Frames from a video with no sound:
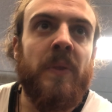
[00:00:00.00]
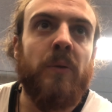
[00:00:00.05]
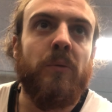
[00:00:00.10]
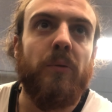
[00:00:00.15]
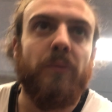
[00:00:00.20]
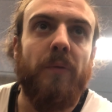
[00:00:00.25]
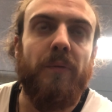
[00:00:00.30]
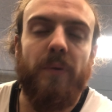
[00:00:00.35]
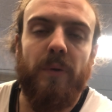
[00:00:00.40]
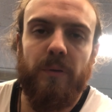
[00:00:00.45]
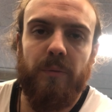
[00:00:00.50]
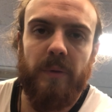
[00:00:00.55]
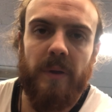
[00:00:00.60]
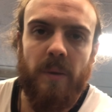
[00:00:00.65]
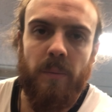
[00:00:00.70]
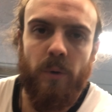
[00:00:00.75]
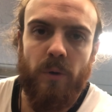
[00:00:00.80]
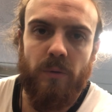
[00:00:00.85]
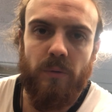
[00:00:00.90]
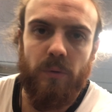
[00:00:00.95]
So the first thing
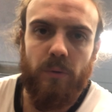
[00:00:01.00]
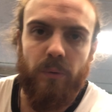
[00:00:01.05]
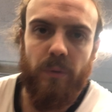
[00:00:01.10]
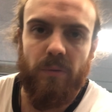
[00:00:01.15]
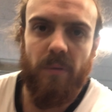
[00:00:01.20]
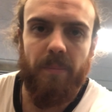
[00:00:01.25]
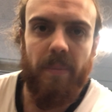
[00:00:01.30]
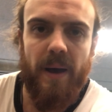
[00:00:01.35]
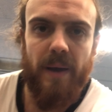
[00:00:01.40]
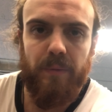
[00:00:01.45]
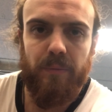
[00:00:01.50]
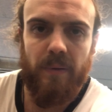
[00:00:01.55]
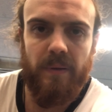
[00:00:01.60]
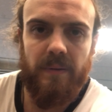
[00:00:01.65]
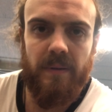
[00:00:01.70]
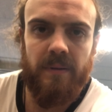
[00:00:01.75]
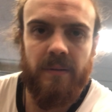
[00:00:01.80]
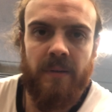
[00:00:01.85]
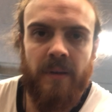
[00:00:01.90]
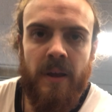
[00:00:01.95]
I'm going to do is a bicep
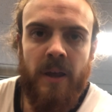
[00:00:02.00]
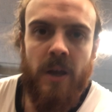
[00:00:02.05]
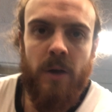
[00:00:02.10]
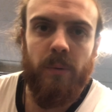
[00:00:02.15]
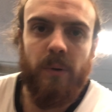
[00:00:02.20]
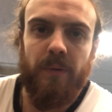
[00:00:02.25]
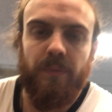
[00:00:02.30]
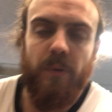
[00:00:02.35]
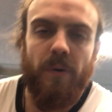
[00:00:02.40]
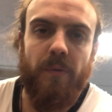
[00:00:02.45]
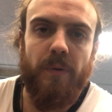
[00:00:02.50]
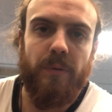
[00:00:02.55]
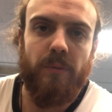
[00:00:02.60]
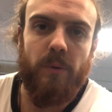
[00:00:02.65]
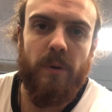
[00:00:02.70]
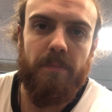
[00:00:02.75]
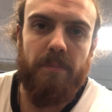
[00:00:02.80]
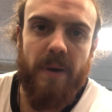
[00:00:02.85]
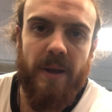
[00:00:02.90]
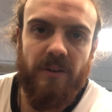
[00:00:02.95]
with further
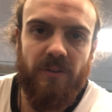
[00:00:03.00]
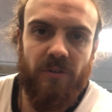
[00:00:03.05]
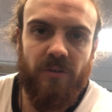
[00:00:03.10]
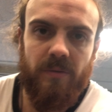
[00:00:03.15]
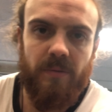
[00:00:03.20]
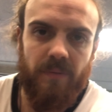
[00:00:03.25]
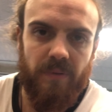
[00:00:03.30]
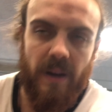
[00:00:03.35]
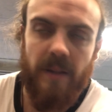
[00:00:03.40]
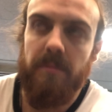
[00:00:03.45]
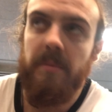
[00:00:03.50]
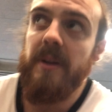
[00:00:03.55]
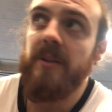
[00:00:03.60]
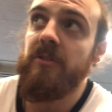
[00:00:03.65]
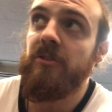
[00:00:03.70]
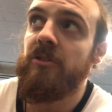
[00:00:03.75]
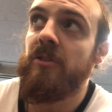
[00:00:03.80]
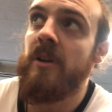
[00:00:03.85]
split bench, flat bench,